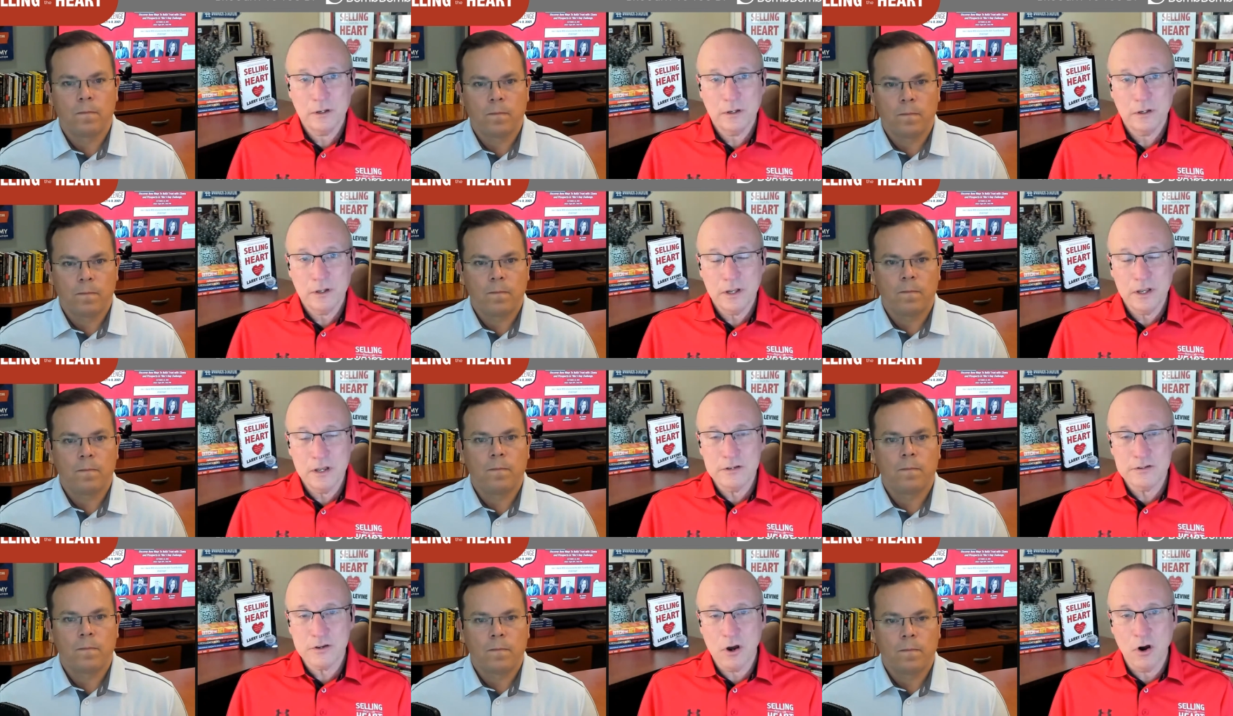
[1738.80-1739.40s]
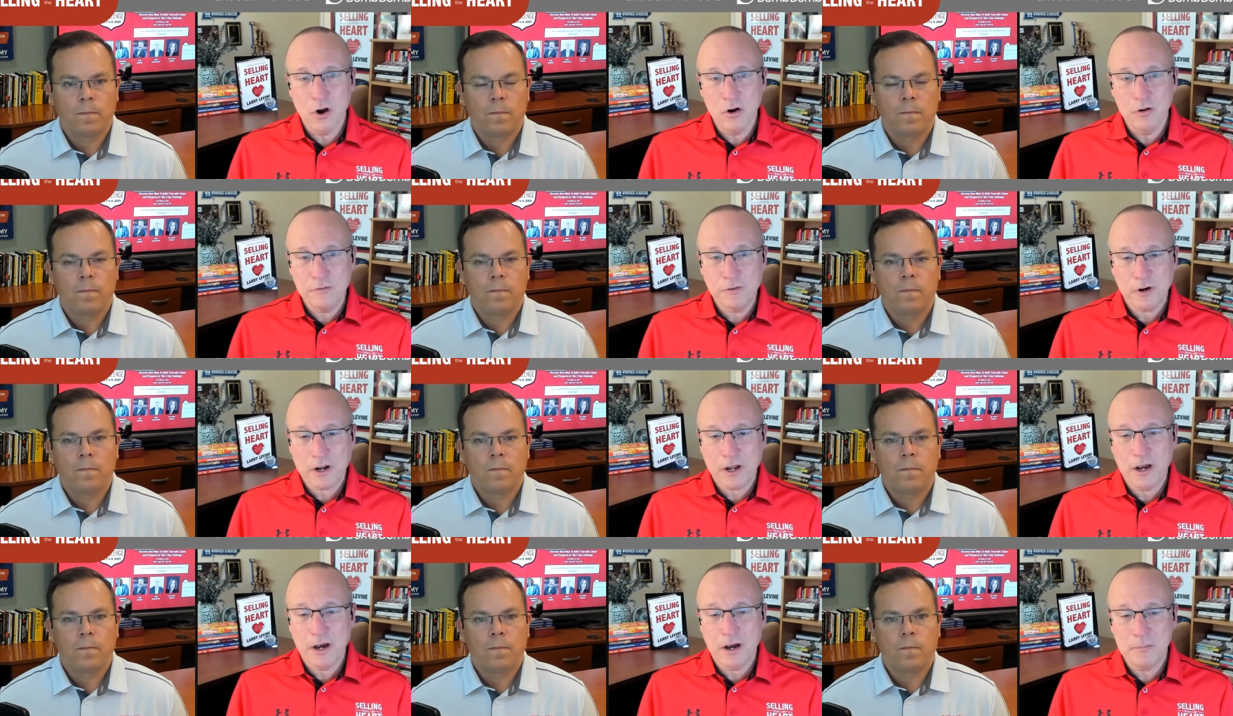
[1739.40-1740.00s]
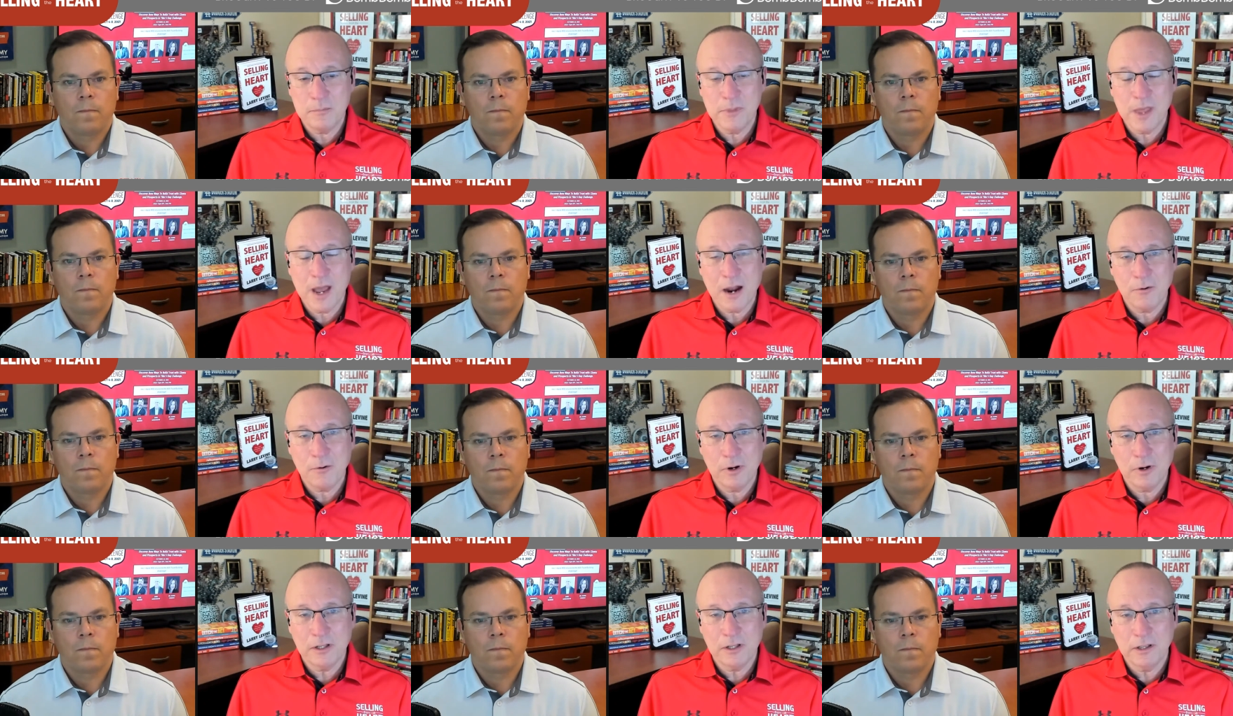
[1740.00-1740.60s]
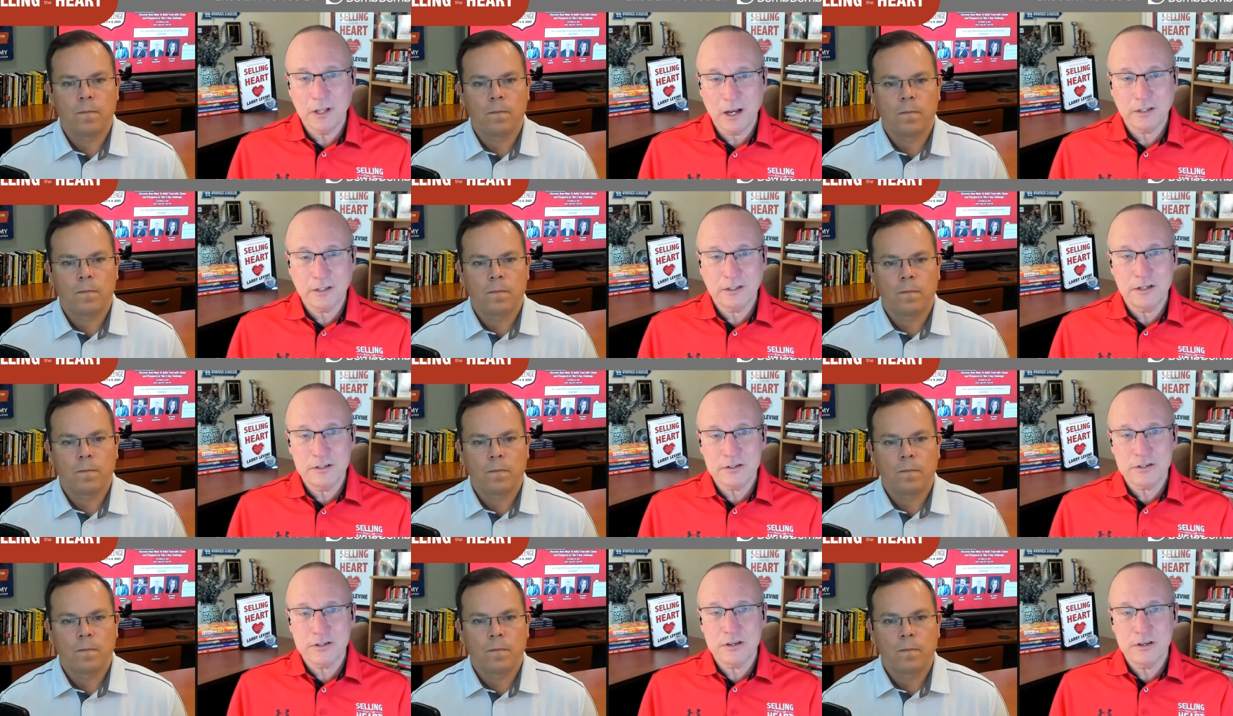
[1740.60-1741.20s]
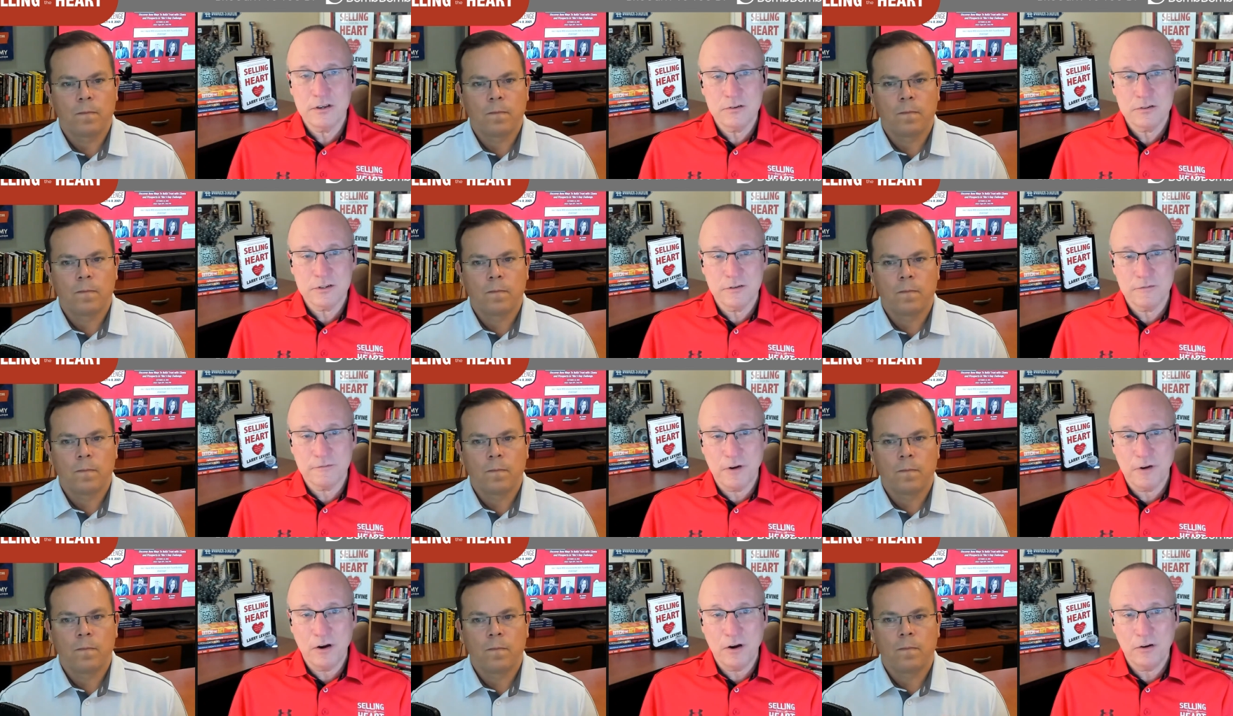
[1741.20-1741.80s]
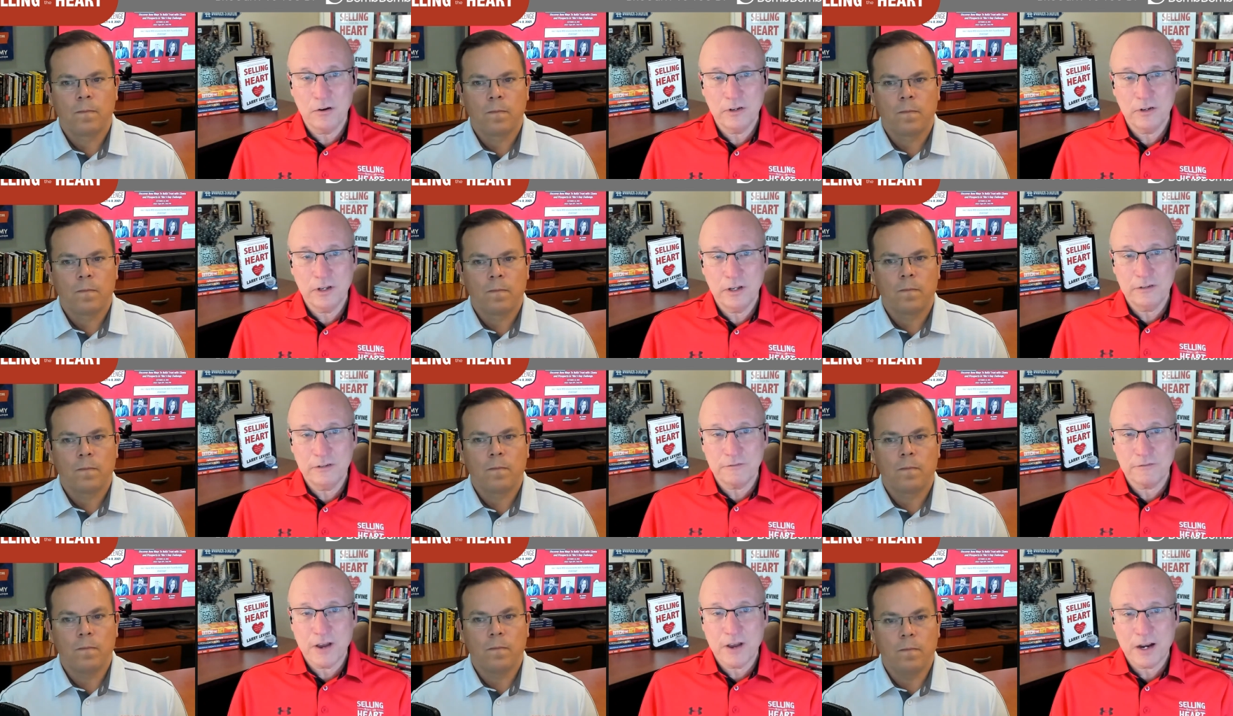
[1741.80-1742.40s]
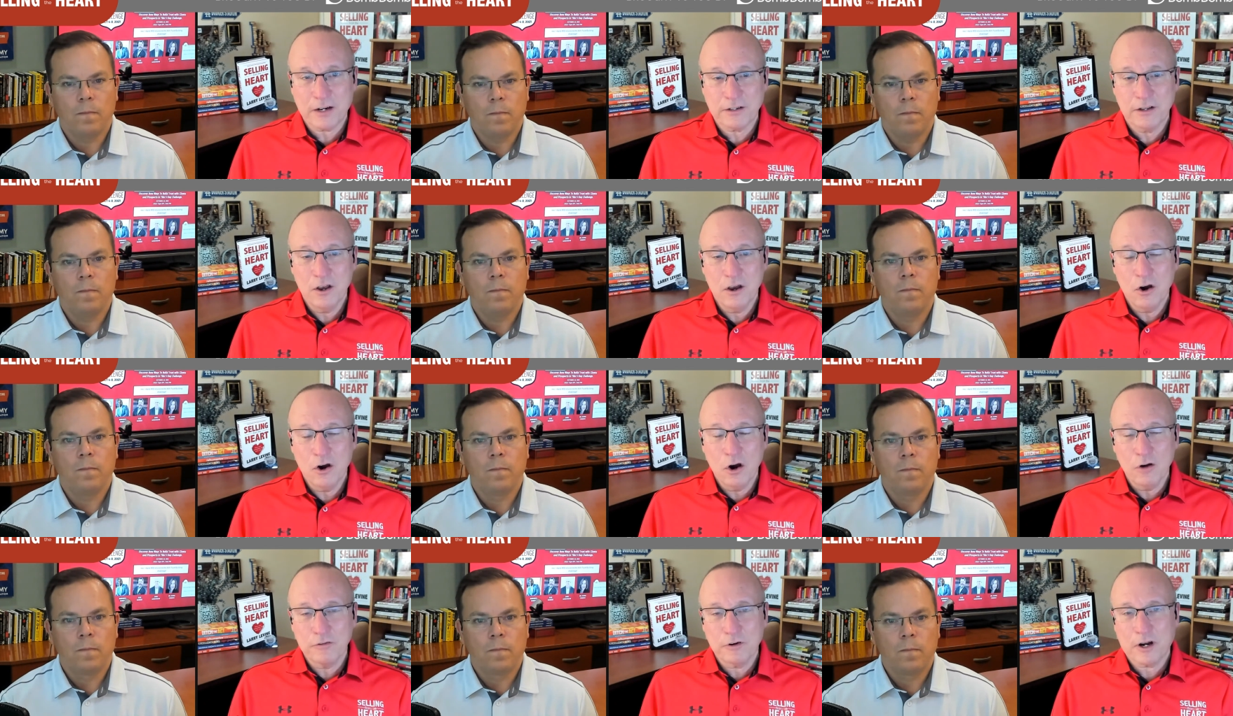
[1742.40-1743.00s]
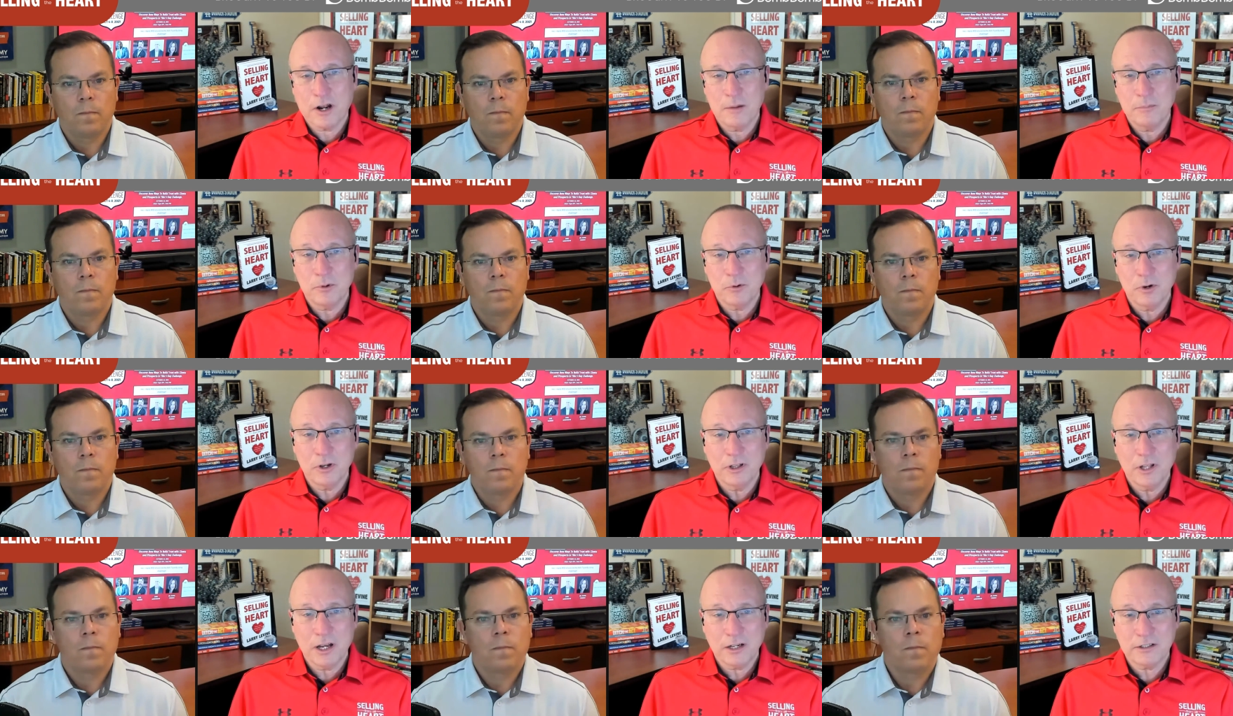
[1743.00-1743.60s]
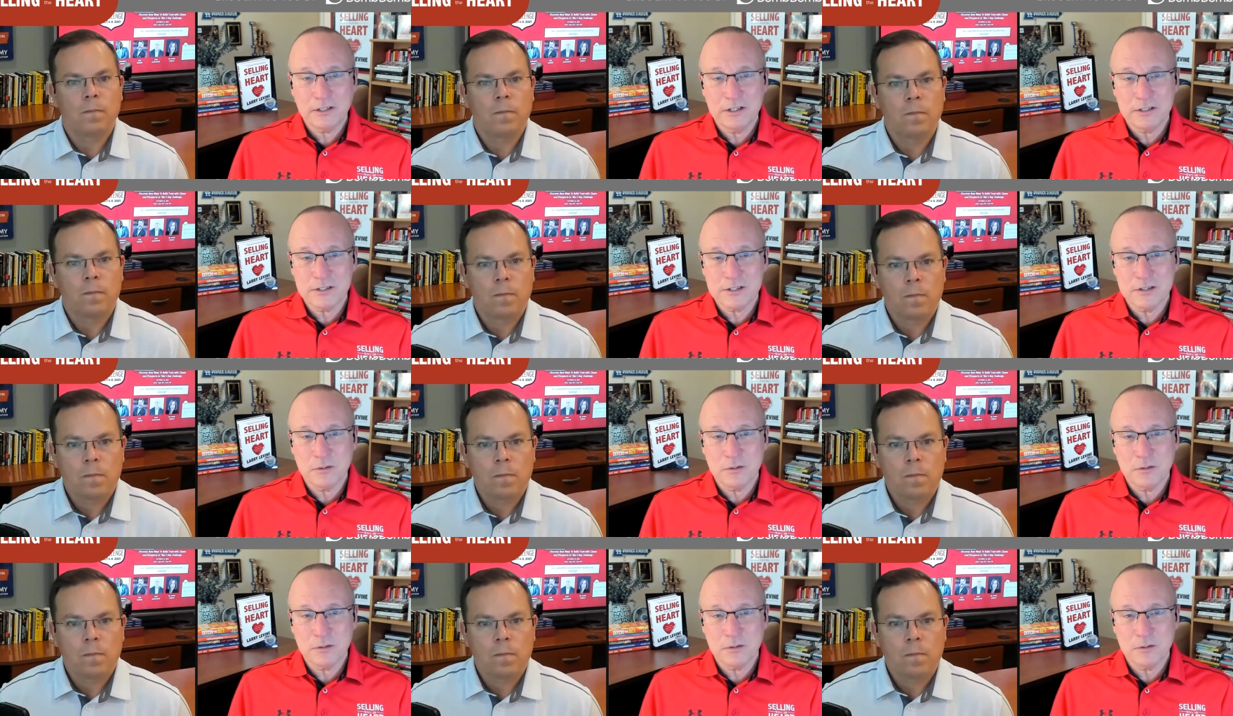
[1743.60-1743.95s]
Speaker 1: is overcome that reluctance to use the phone. In fact, mm-hmm. overcome the reluctance to